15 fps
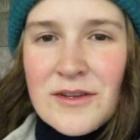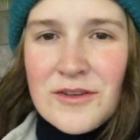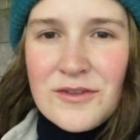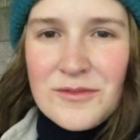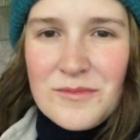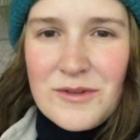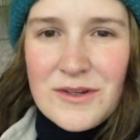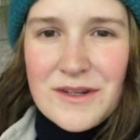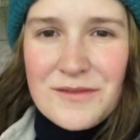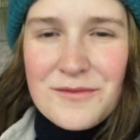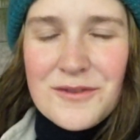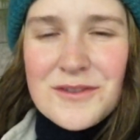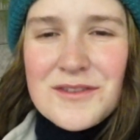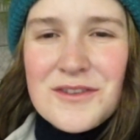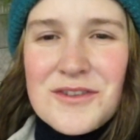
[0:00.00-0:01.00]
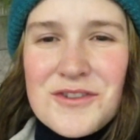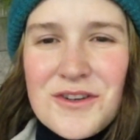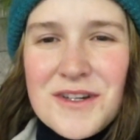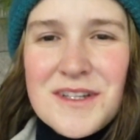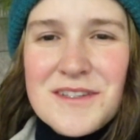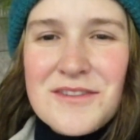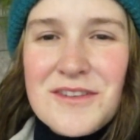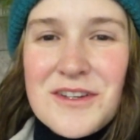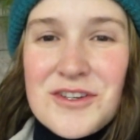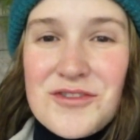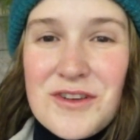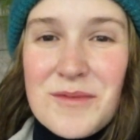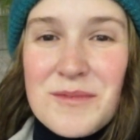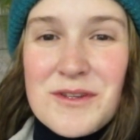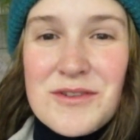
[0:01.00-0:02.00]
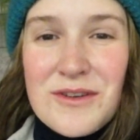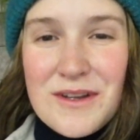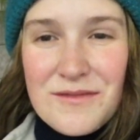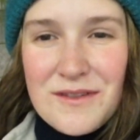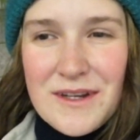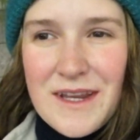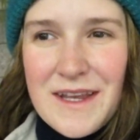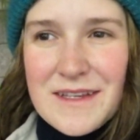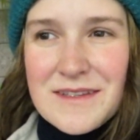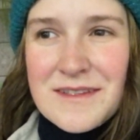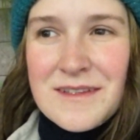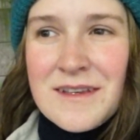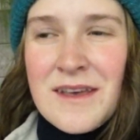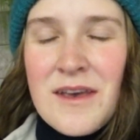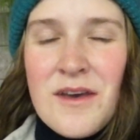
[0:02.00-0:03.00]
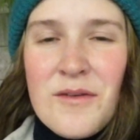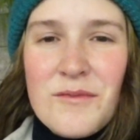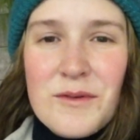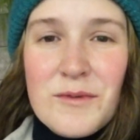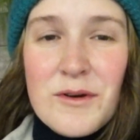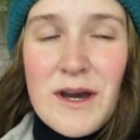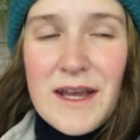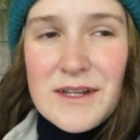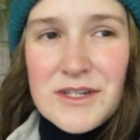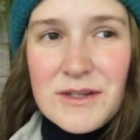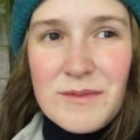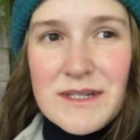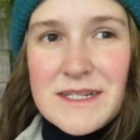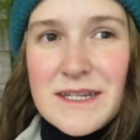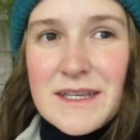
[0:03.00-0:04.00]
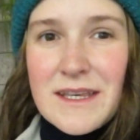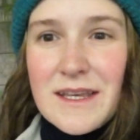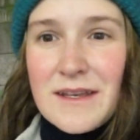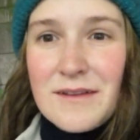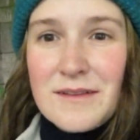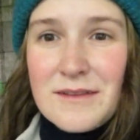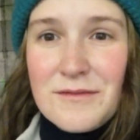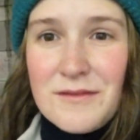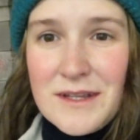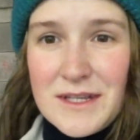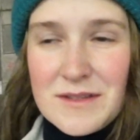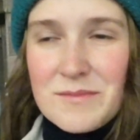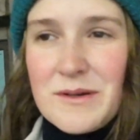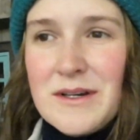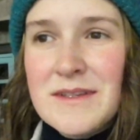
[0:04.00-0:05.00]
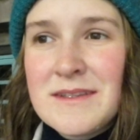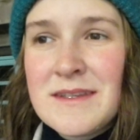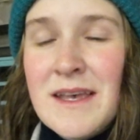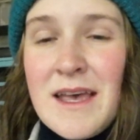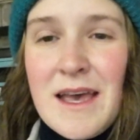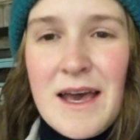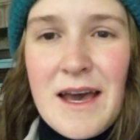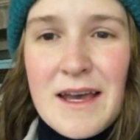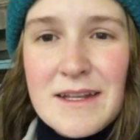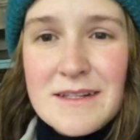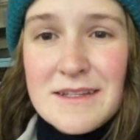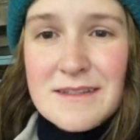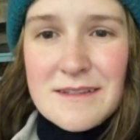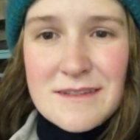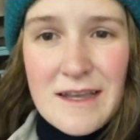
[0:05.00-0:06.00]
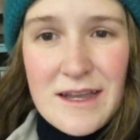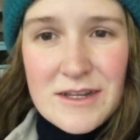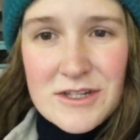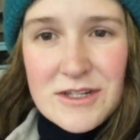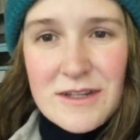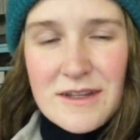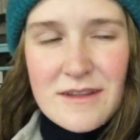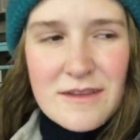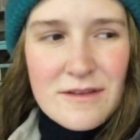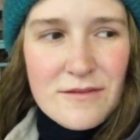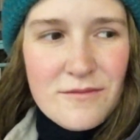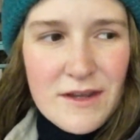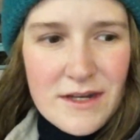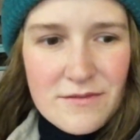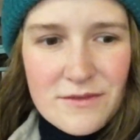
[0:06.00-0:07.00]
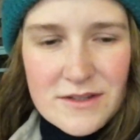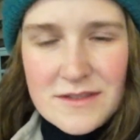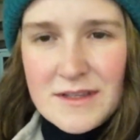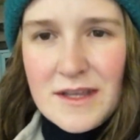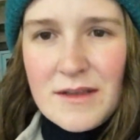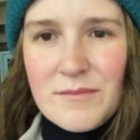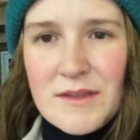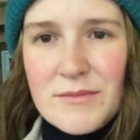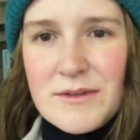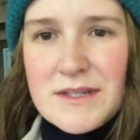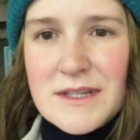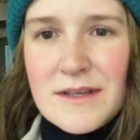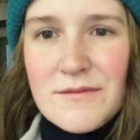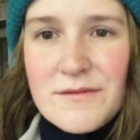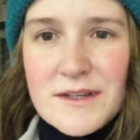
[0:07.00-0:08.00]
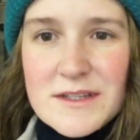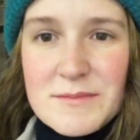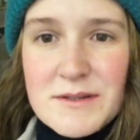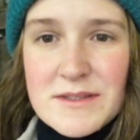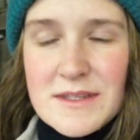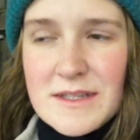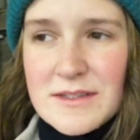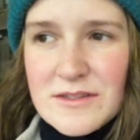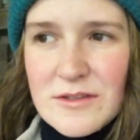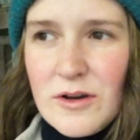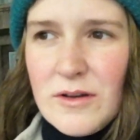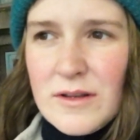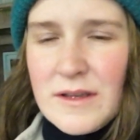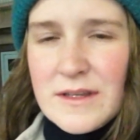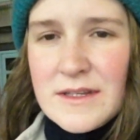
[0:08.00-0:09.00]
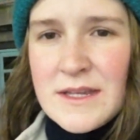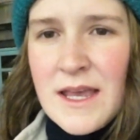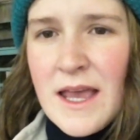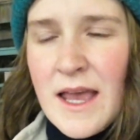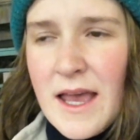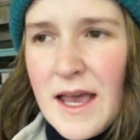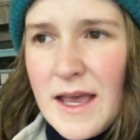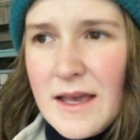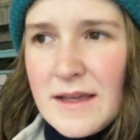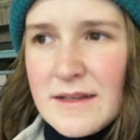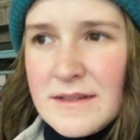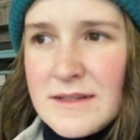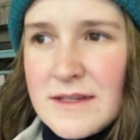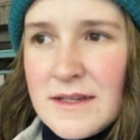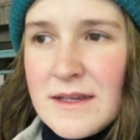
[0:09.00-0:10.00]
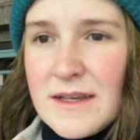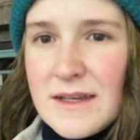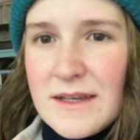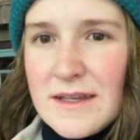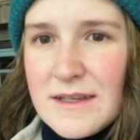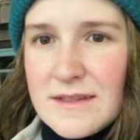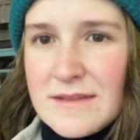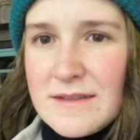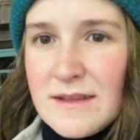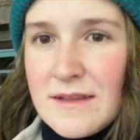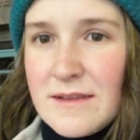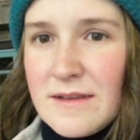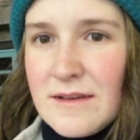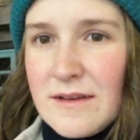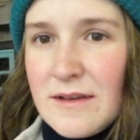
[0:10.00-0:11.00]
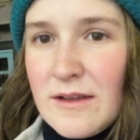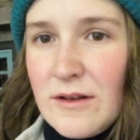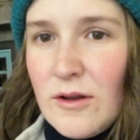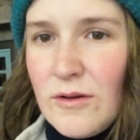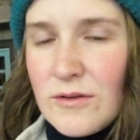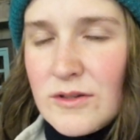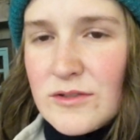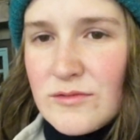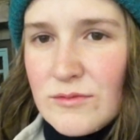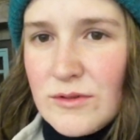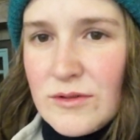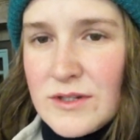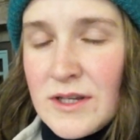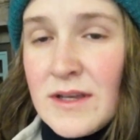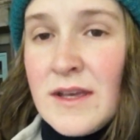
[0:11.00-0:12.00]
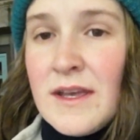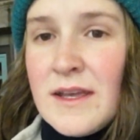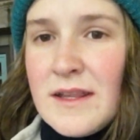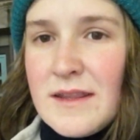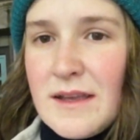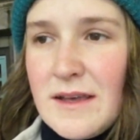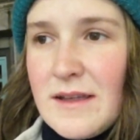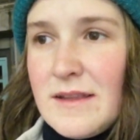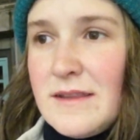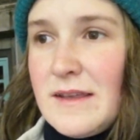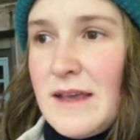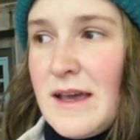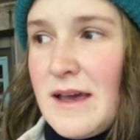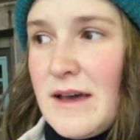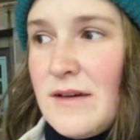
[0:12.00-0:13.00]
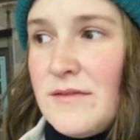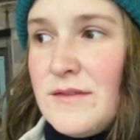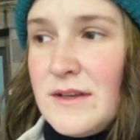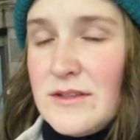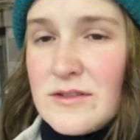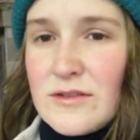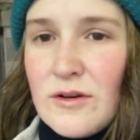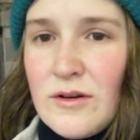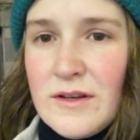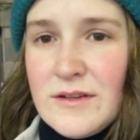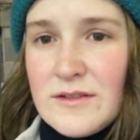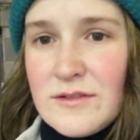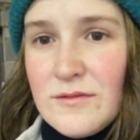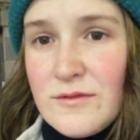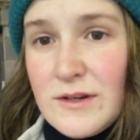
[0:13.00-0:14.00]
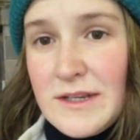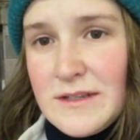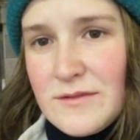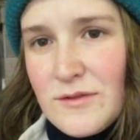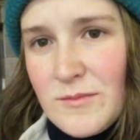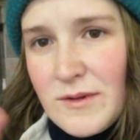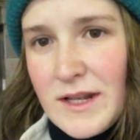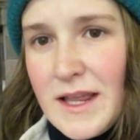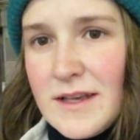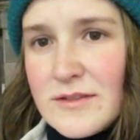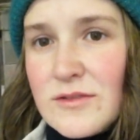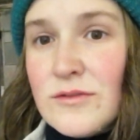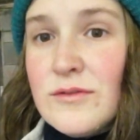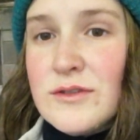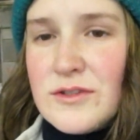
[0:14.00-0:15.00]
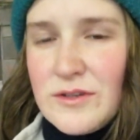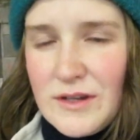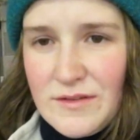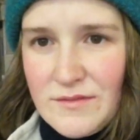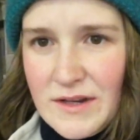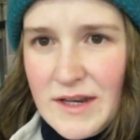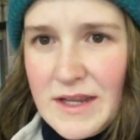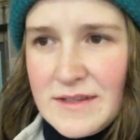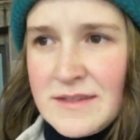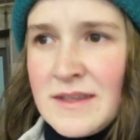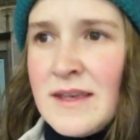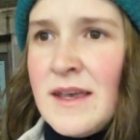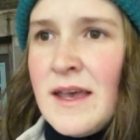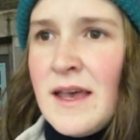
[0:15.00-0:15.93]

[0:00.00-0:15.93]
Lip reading: Good morning, folks. Join us on a trip to Inverness. We will actually be taking the Flixbus, and this is actually the very first time that we're taking Flixbus in Scotland, and it is the longest route that they have in Scotland. So it's from Glasgow to Inverness,